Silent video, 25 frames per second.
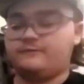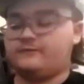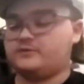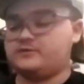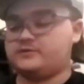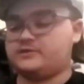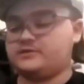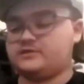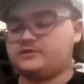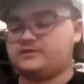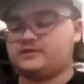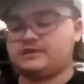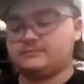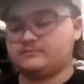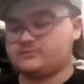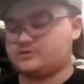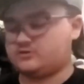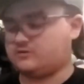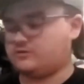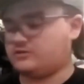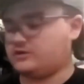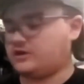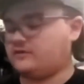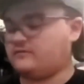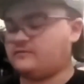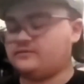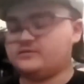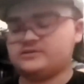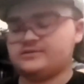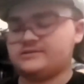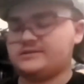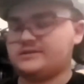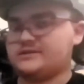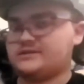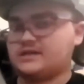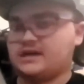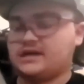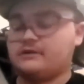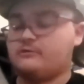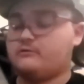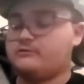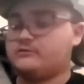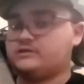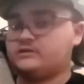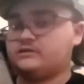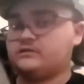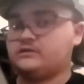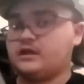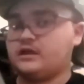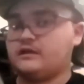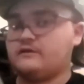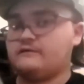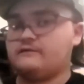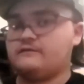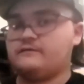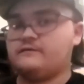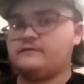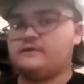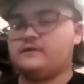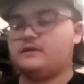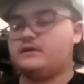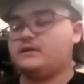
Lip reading: reverse it to the original covers because I always love